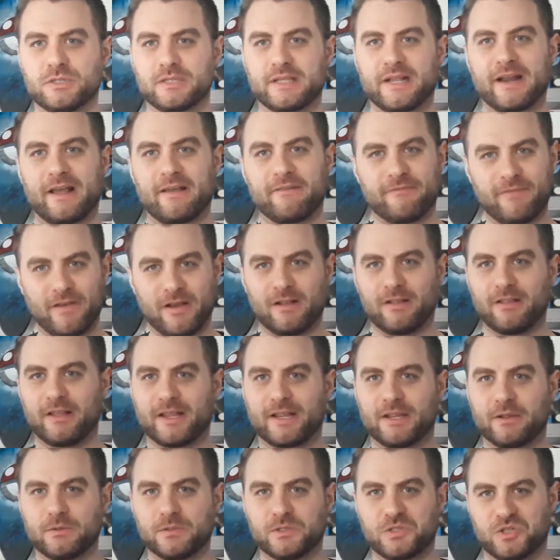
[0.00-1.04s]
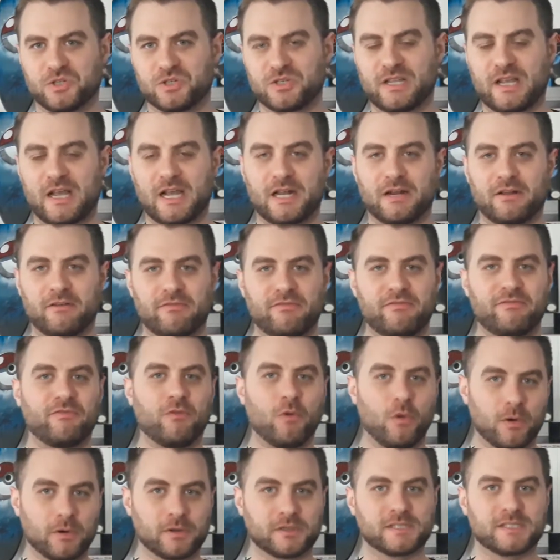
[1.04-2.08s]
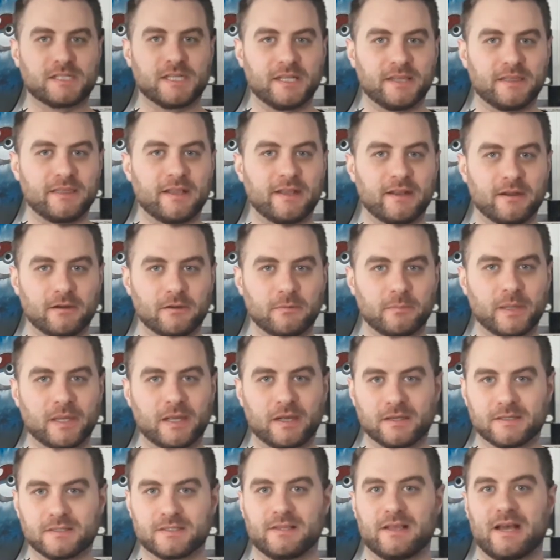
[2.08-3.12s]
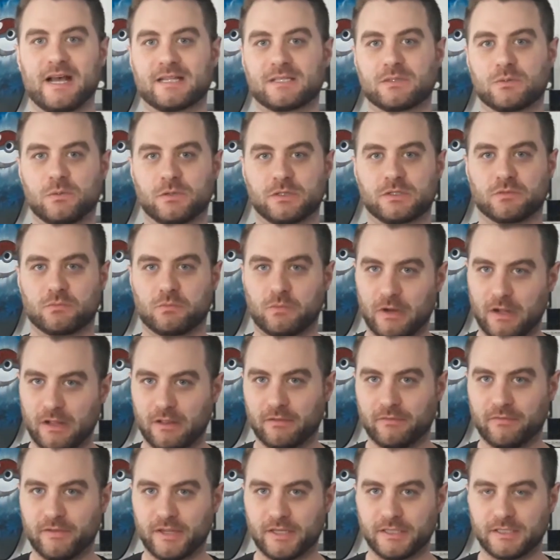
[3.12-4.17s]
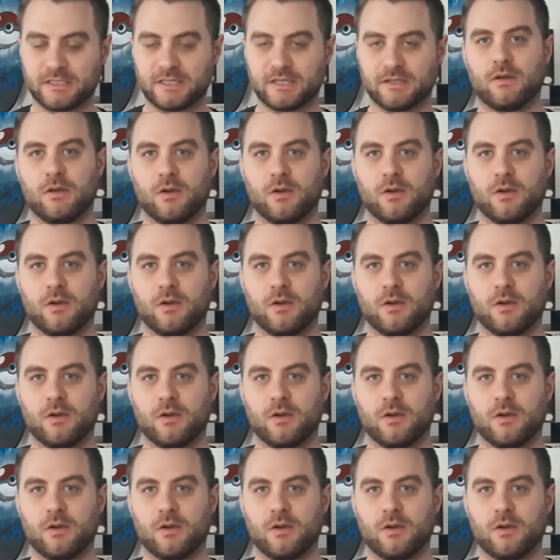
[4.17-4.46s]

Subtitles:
and I felt like it was just kind of forced in there because that's what's relevant